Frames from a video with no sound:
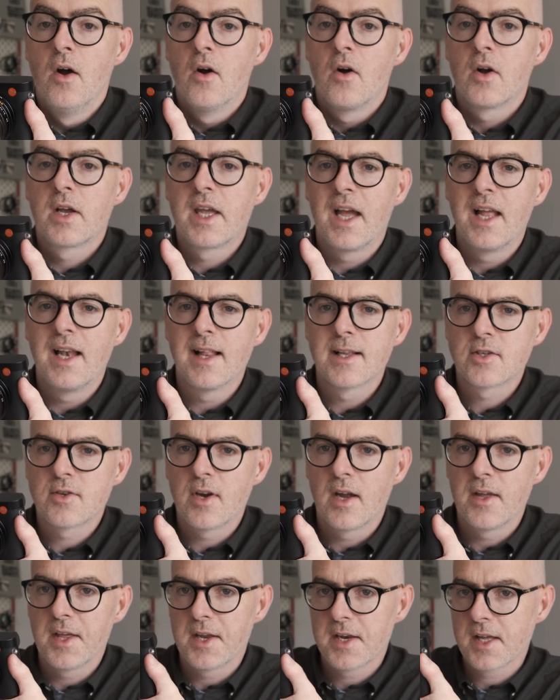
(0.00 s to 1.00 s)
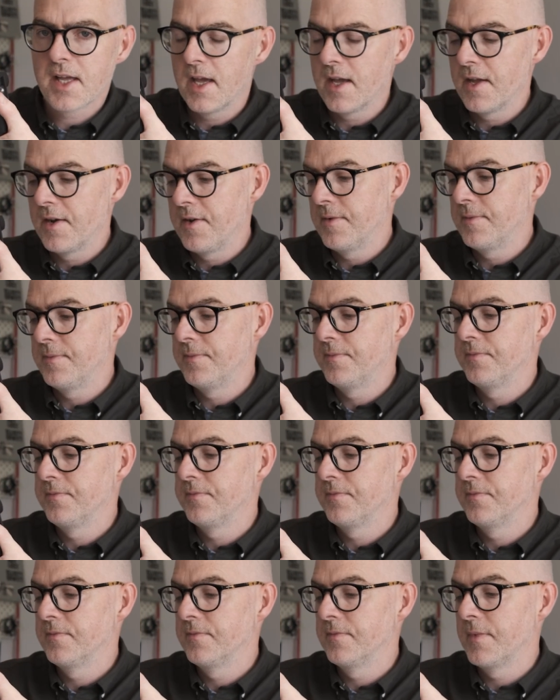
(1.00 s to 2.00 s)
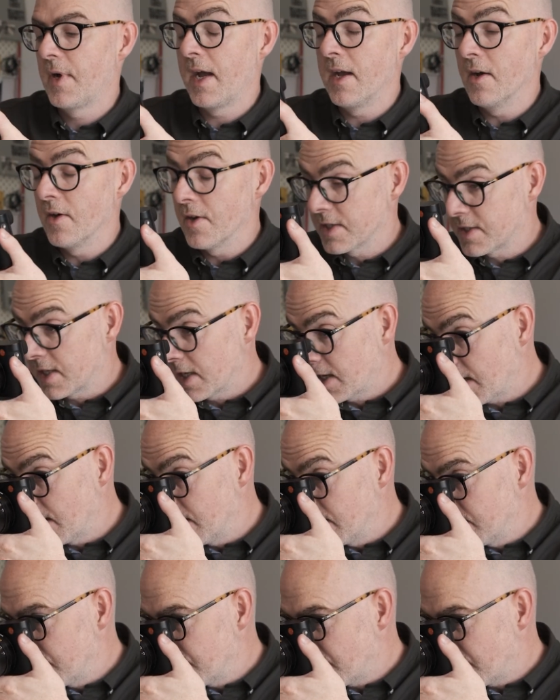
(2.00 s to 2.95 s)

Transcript: Okay, let's try that again. I honestly can't.